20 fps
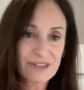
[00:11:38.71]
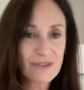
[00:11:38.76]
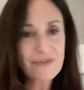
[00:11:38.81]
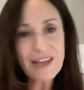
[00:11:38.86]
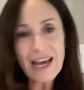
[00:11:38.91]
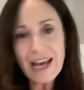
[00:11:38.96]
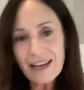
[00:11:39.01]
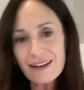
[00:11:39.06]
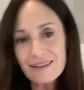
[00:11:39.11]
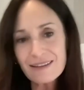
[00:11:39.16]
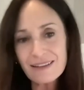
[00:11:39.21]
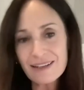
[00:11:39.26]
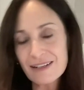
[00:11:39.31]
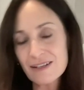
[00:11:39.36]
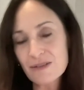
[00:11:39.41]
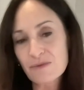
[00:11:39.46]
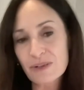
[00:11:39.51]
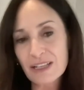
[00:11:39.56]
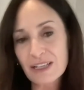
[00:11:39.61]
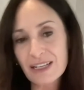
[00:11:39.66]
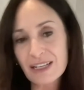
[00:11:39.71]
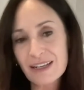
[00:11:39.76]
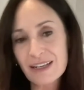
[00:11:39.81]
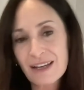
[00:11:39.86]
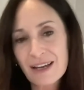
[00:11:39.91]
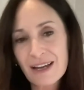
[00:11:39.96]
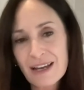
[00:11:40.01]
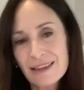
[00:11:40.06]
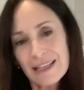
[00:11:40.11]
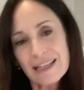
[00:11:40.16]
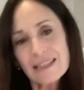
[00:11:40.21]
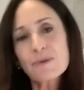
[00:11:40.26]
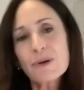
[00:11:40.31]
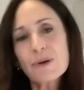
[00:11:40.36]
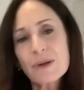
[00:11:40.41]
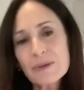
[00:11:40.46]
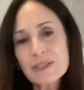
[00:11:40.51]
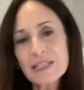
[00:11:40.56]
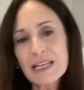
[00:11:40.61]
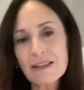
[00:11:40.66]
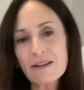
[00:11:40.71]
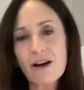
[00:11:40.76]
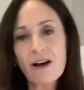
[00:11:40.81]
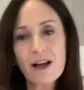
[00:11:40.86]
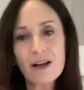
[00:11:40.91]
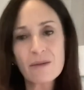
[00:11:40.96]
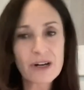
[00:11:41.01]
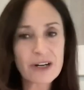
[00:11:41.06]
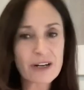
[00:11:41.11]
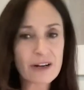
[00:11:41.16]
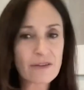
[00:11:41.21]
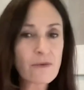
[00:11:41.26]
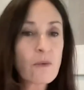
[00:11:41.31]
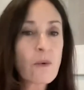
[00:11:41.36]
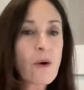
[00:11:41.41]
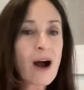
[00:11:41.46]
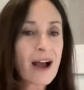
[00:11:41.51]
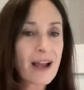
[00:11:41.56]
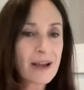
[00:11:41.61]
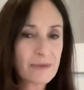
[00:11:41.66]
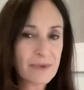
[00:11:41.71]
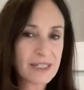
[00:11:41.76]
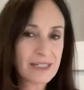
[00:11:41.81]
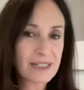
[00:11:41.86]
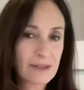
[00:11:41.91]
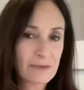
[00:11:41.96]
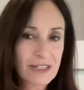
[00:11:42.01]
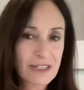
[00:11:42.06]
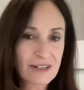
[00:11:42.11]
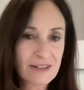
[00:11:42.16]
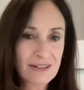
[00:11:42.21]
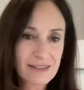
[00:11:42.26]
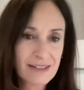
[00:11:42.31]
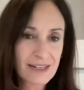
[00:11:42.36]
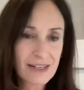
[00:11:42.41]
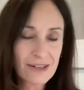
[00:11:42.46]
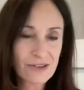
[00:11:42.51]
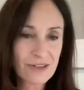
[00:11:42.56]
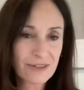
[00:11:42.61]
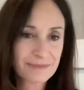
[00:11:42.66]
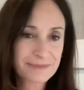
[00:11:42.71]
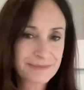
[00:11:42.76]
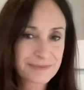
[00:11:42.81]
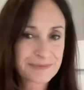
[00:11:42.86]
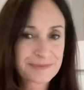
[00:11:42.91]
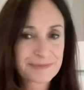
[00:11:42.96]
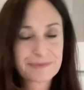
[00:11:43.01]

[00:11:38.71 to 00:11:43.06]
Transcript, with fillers: So that, I think, is really, that's where I would say the hallmark of why we see regionalization.